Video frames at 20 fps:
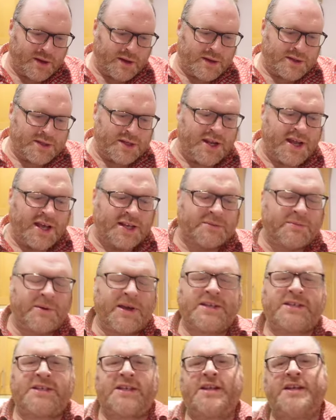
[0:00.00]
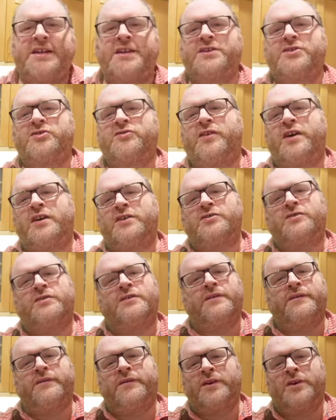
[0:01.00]
So that's basically the structure of
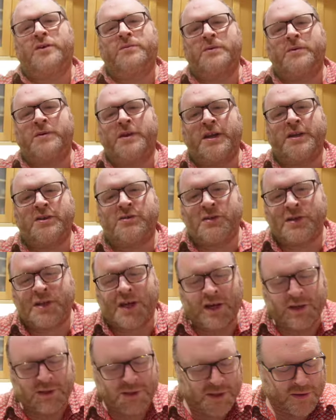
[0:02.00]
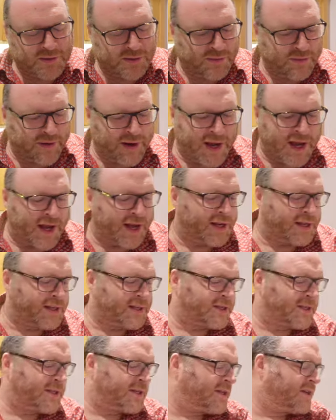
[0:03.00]
the film. Introduction, 3
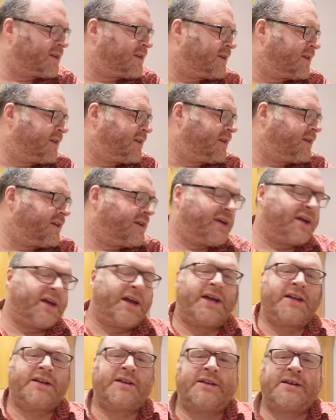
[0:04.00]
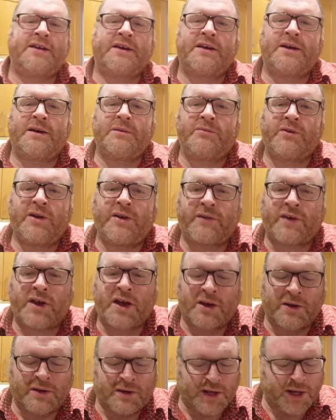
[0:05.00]
acts, and a brief
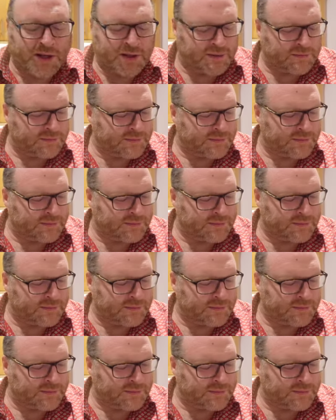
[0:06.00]
coda.